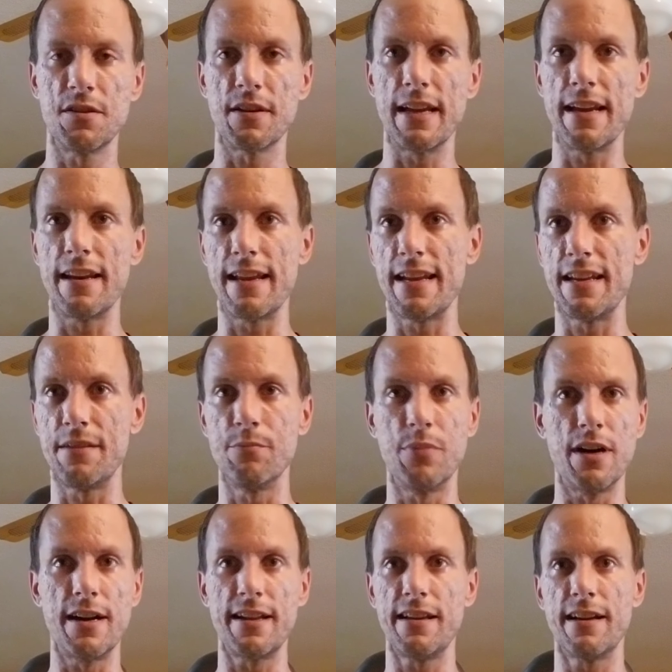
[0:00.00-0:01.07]
get a
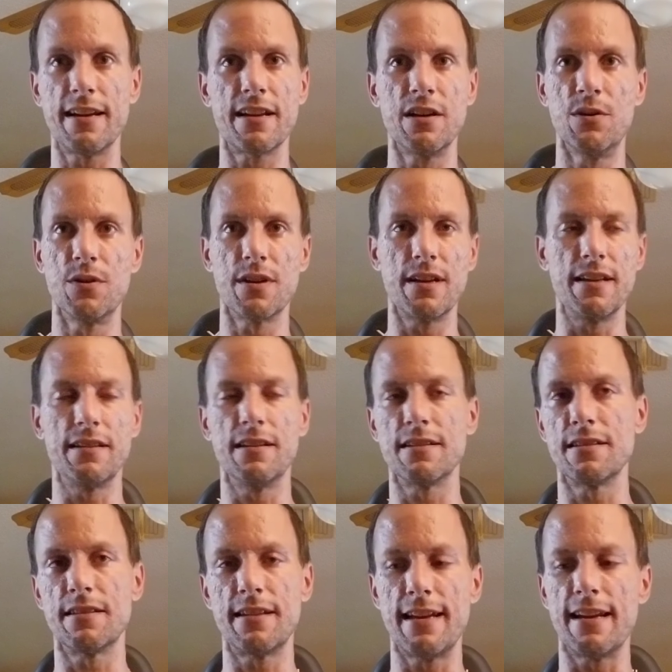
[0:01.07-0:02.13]
body high going, it
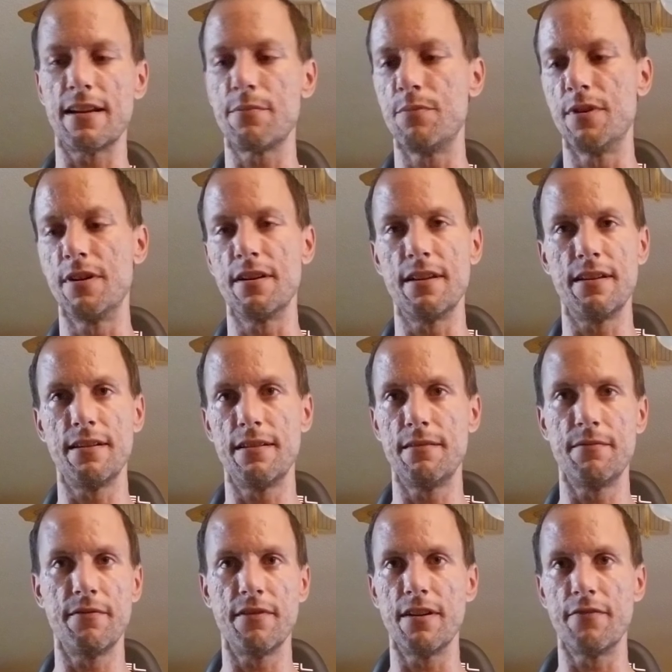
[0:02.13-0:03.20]
doesn't take but
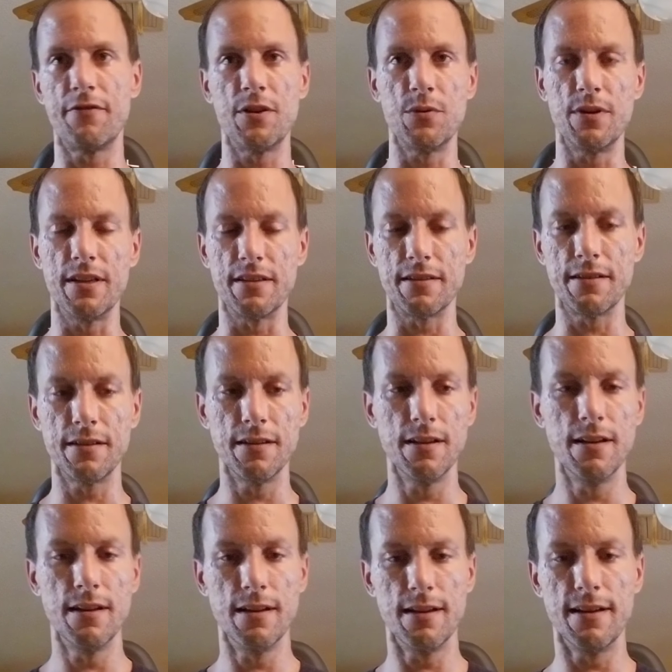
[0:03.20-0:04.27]
a few hits.
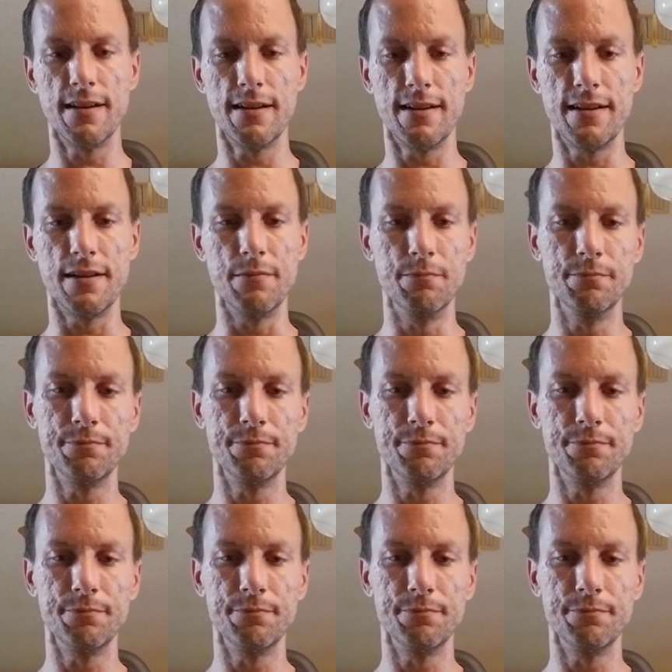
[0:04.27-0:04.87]
Now,